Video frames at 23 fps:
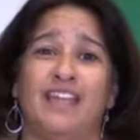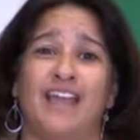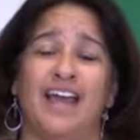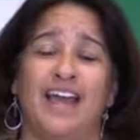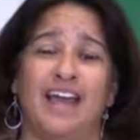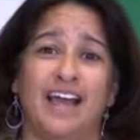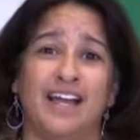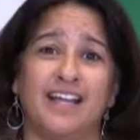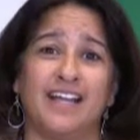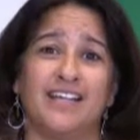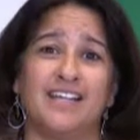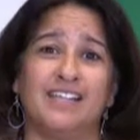the
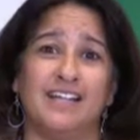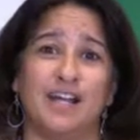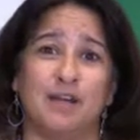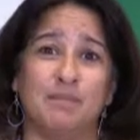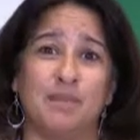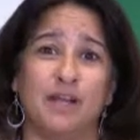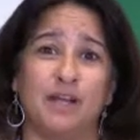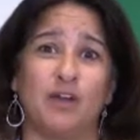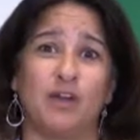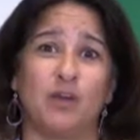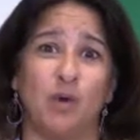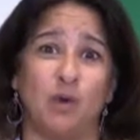
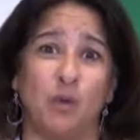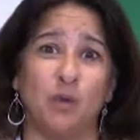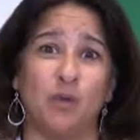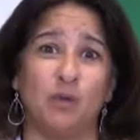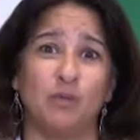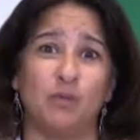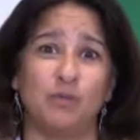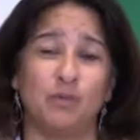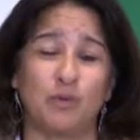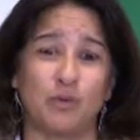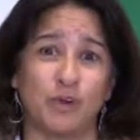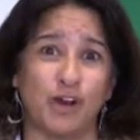academic
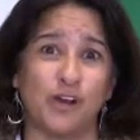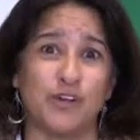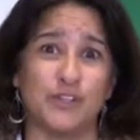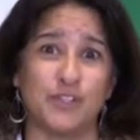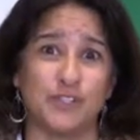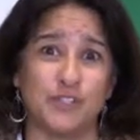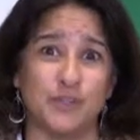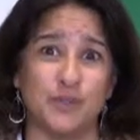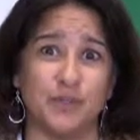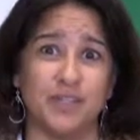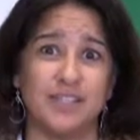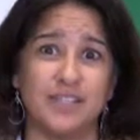goal for our
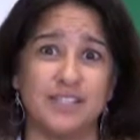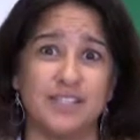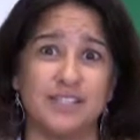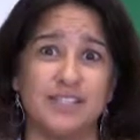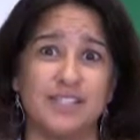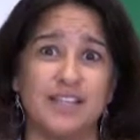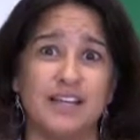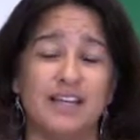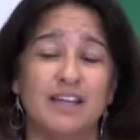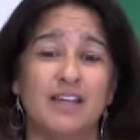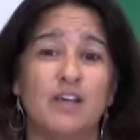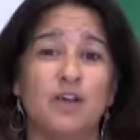
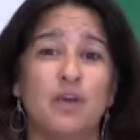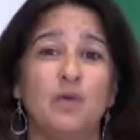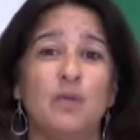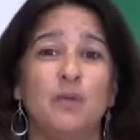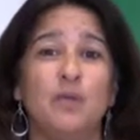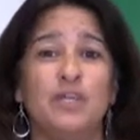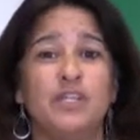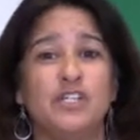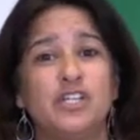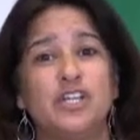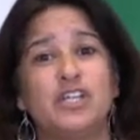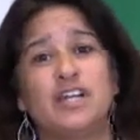students,
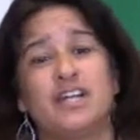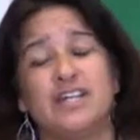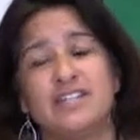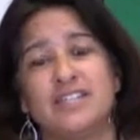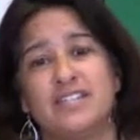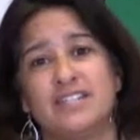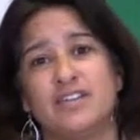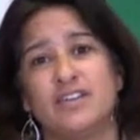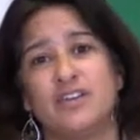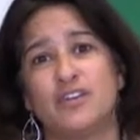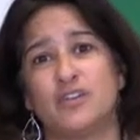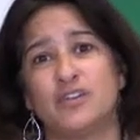we should
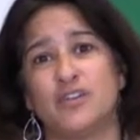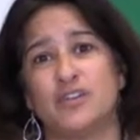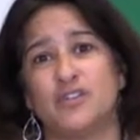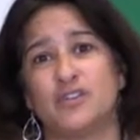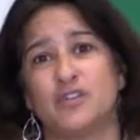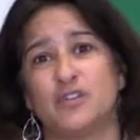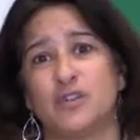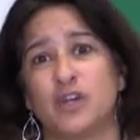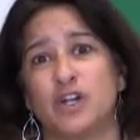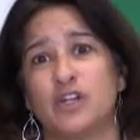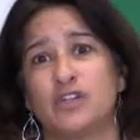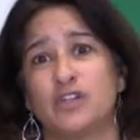consider the
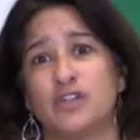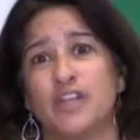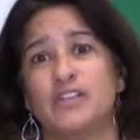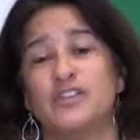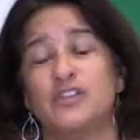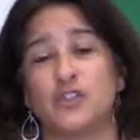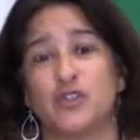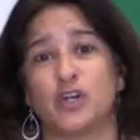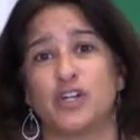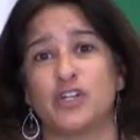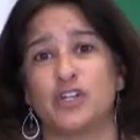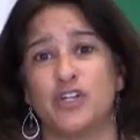
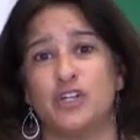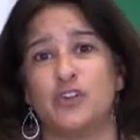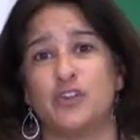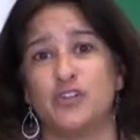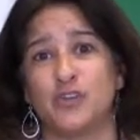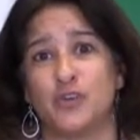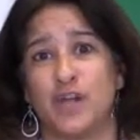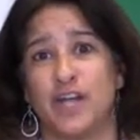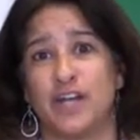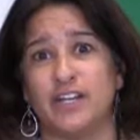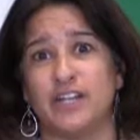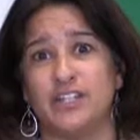instructional
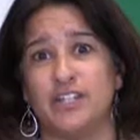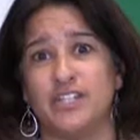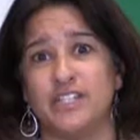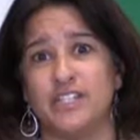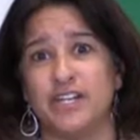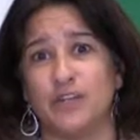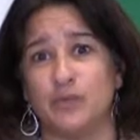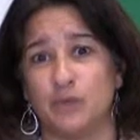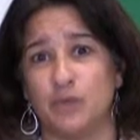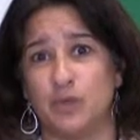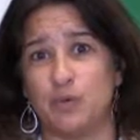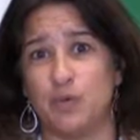strategies
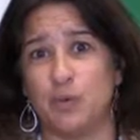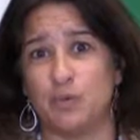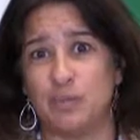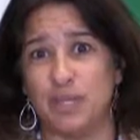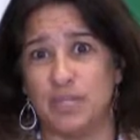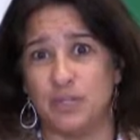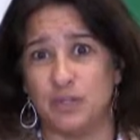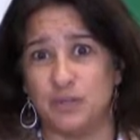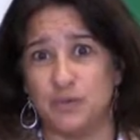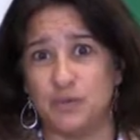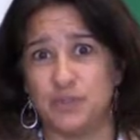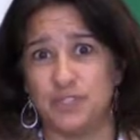that we will be
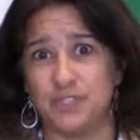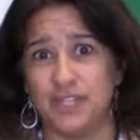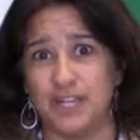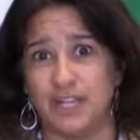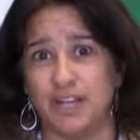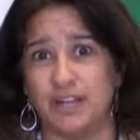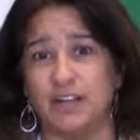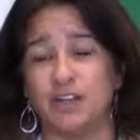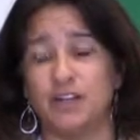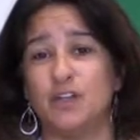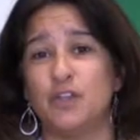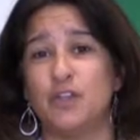
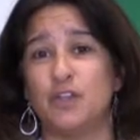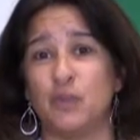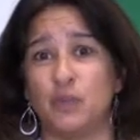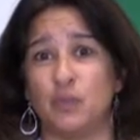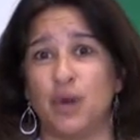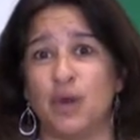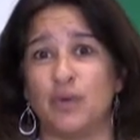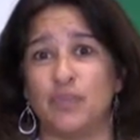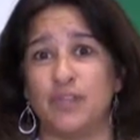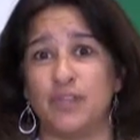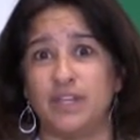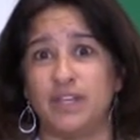using
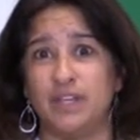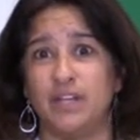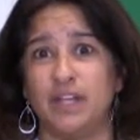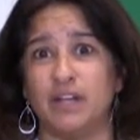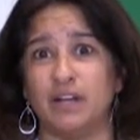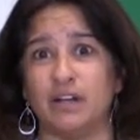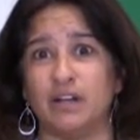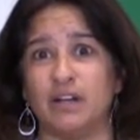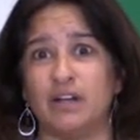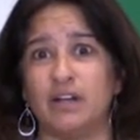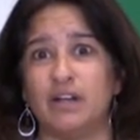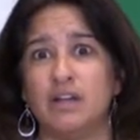throughout the
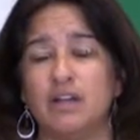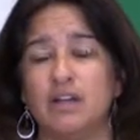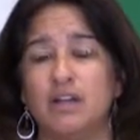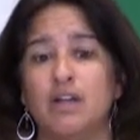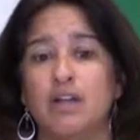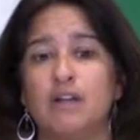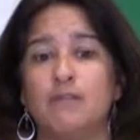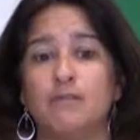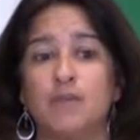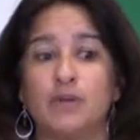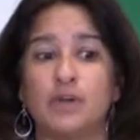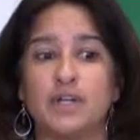year.
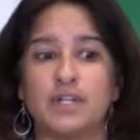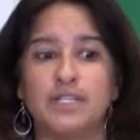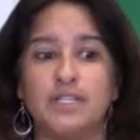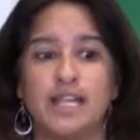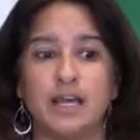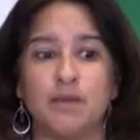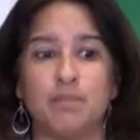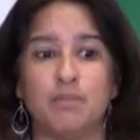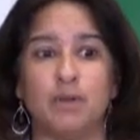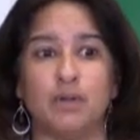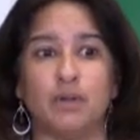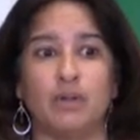For
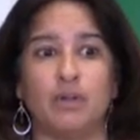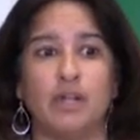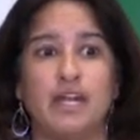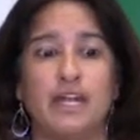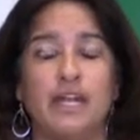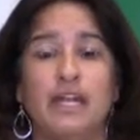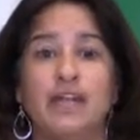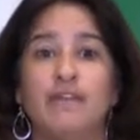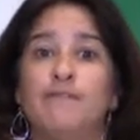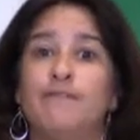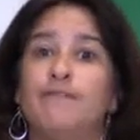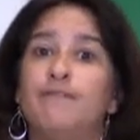example,
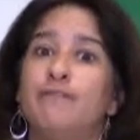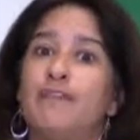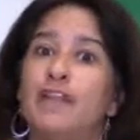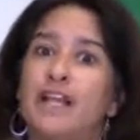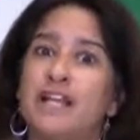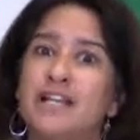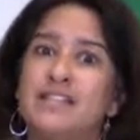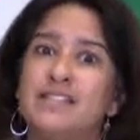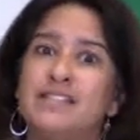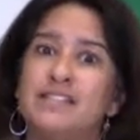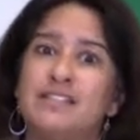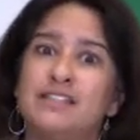if
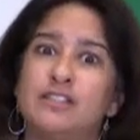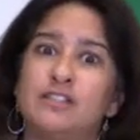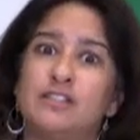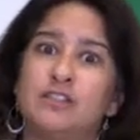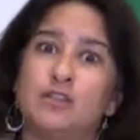flex